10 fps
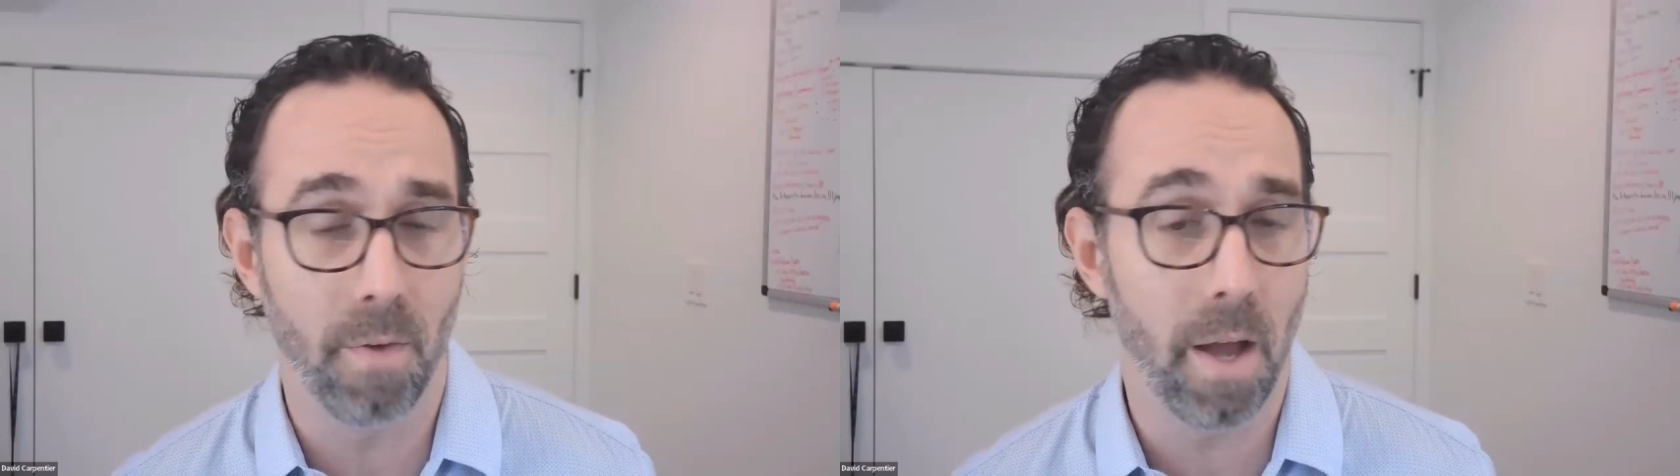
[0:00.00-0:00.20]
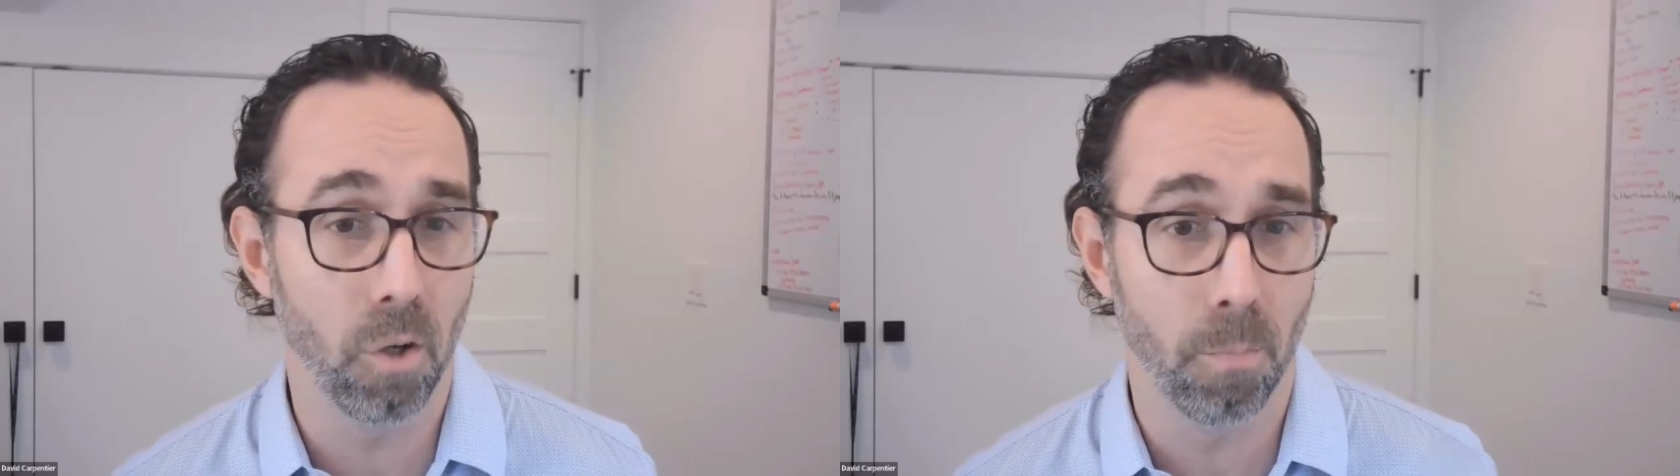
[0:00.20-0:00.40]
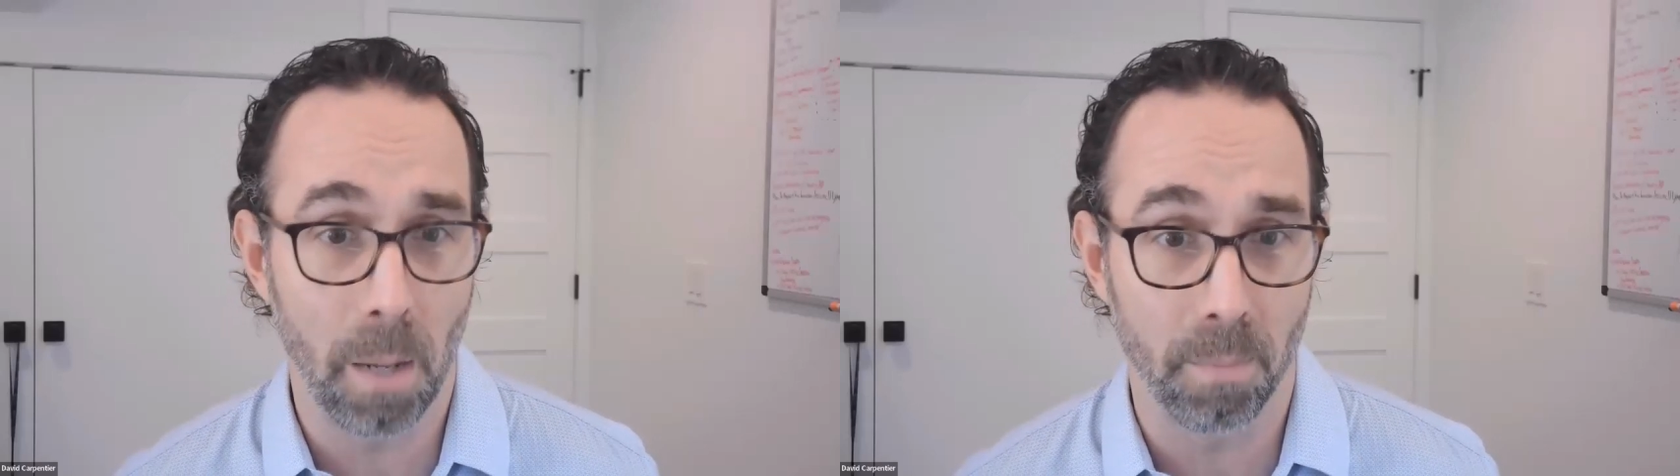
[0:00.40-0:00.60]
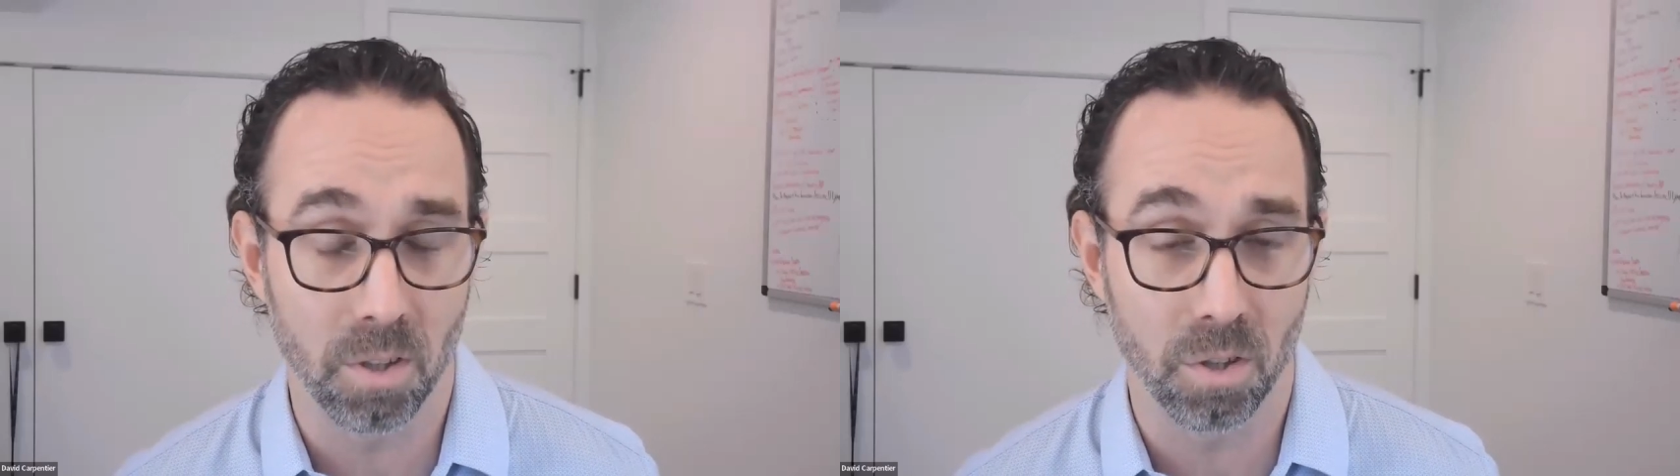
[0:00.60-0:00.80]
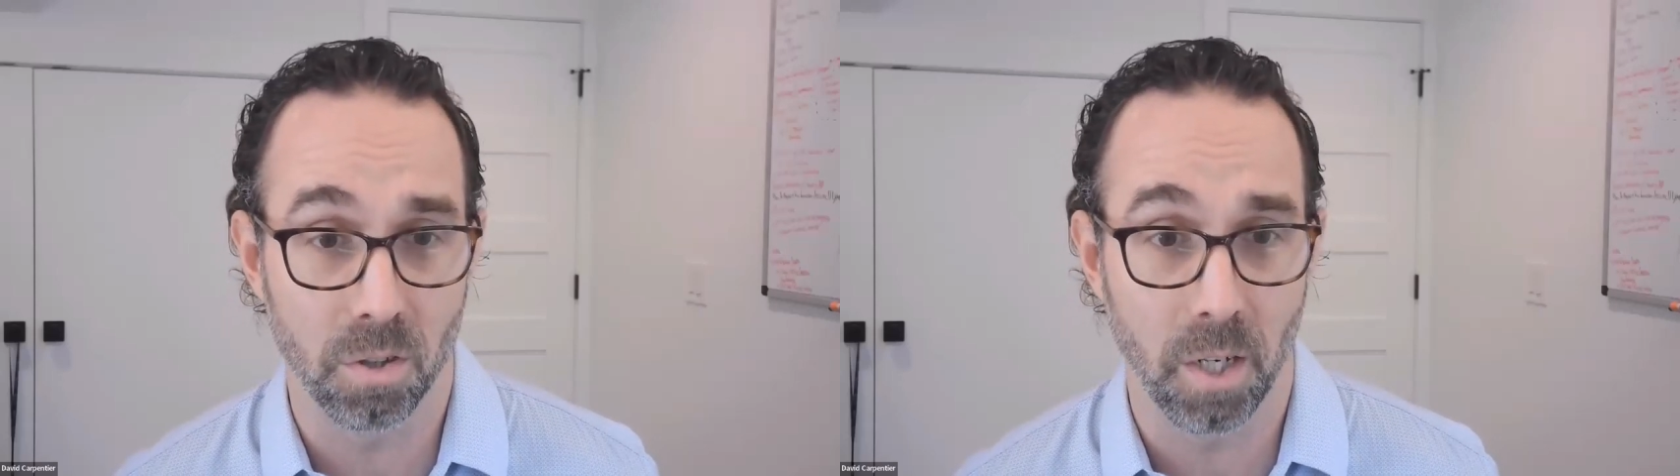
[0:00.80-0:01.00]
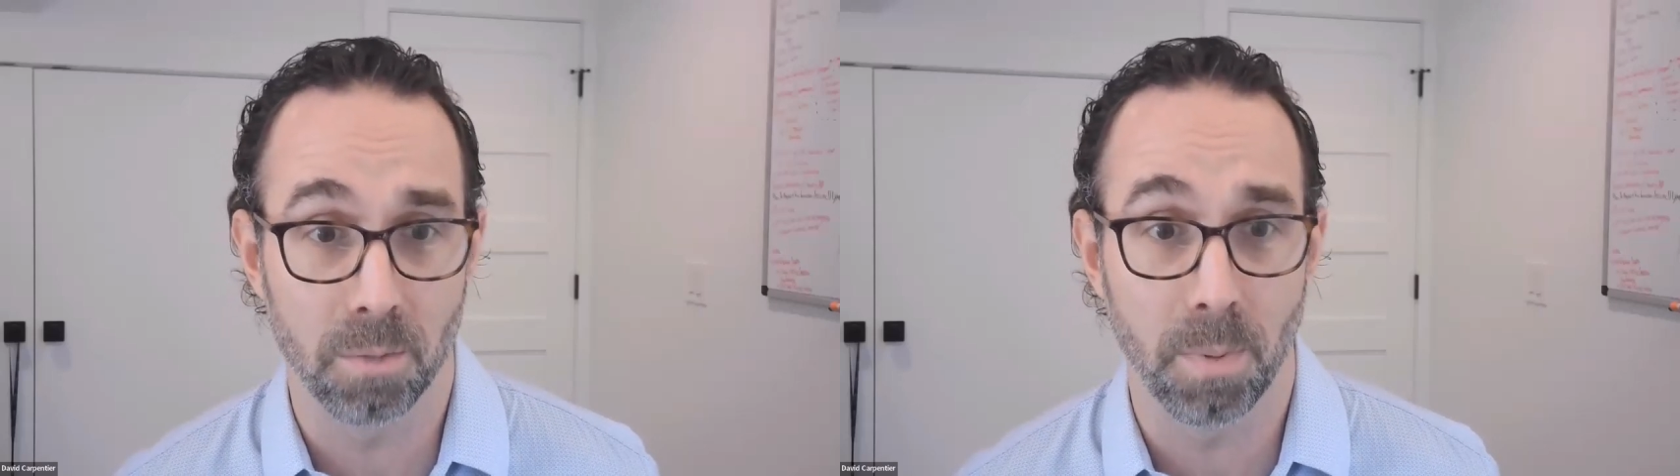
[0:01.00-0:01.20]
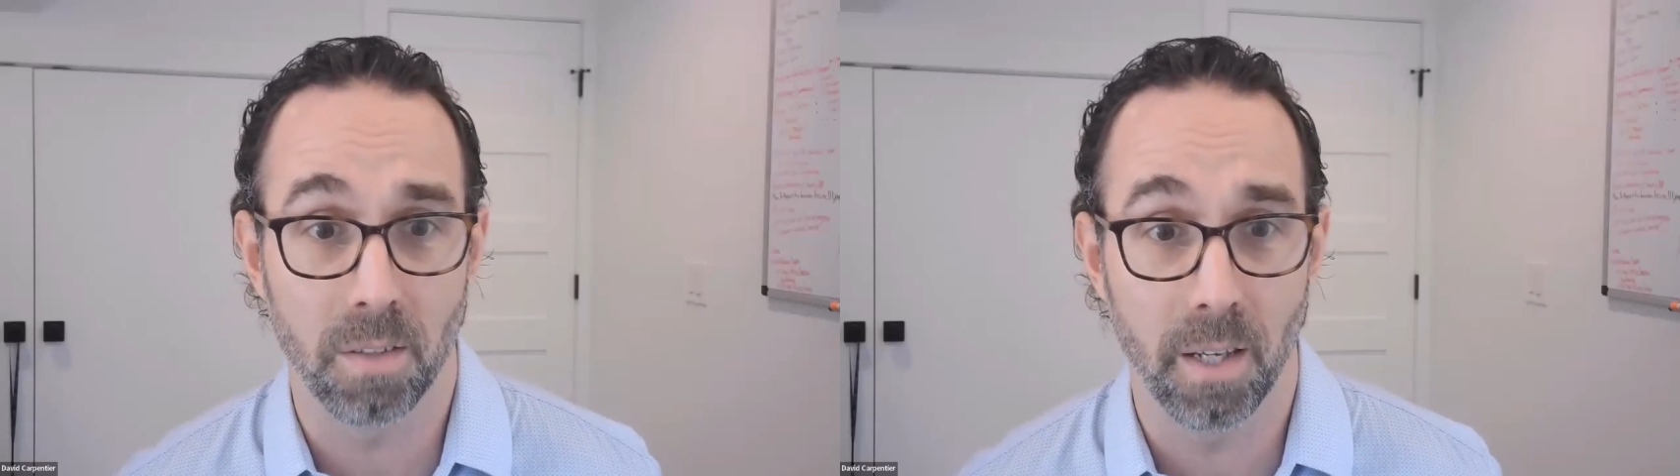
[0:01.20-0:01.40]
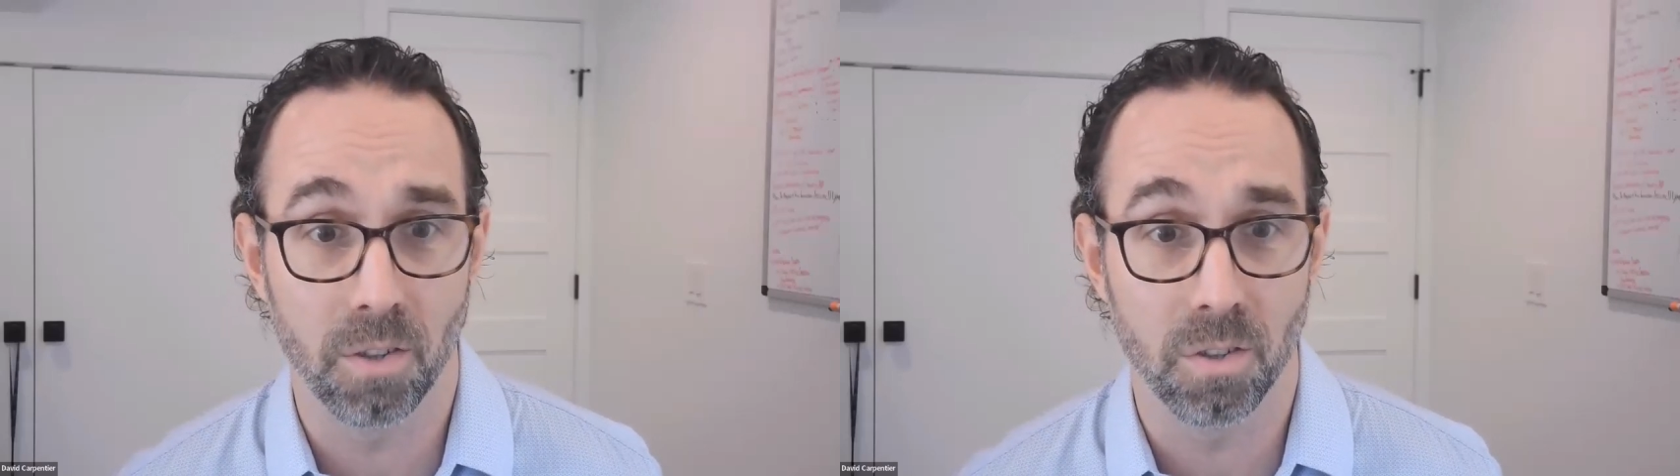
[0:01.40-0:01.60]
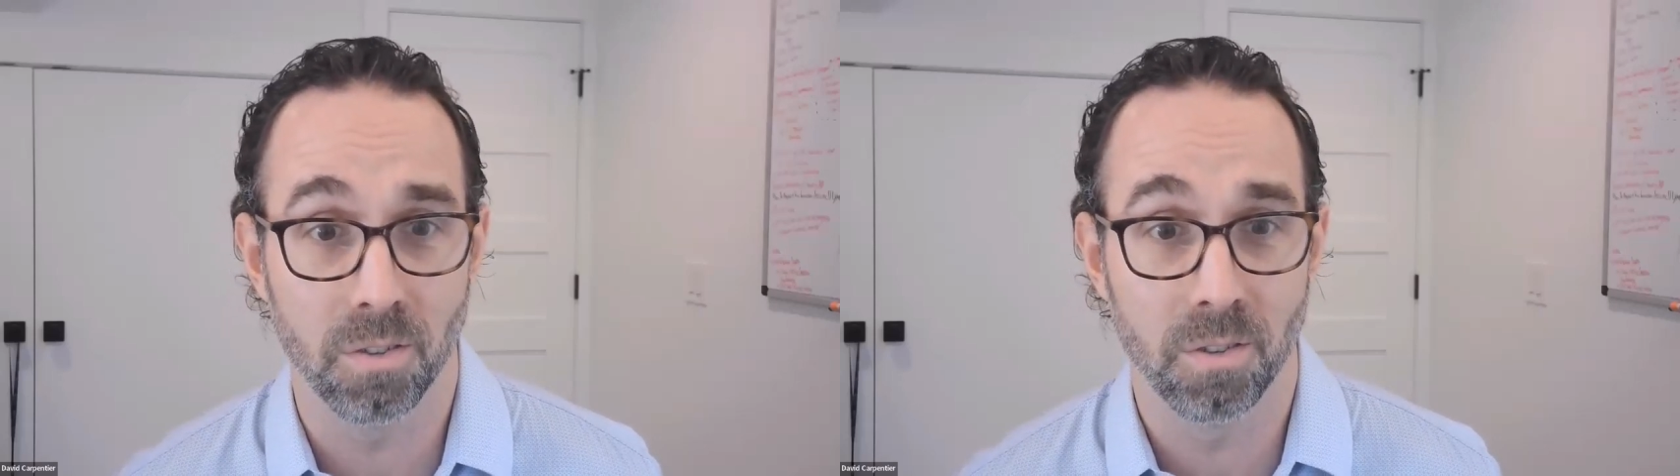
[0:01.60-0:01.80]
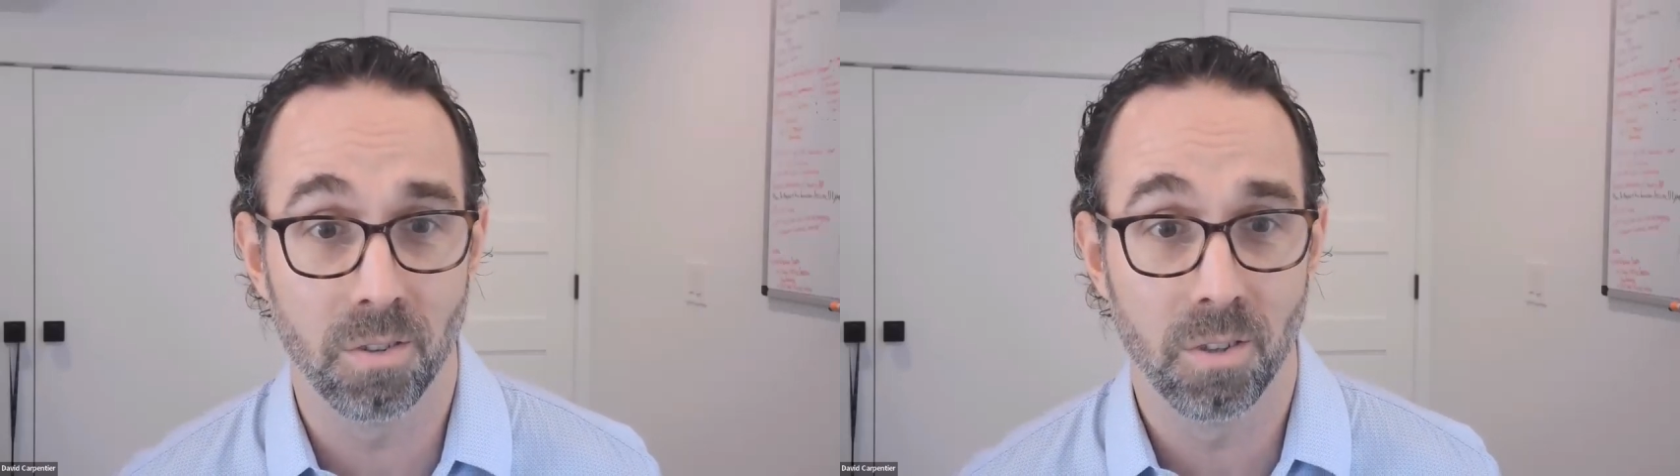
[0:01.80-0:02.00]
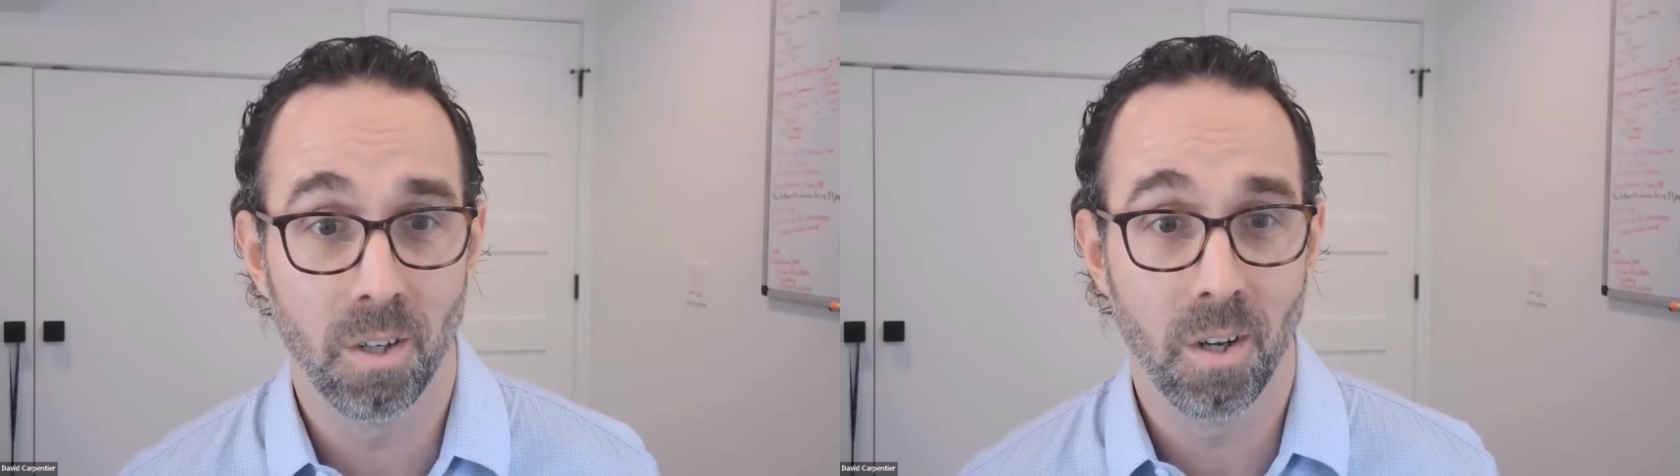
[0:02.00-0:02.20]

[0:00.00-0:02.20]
value proposition, expectations.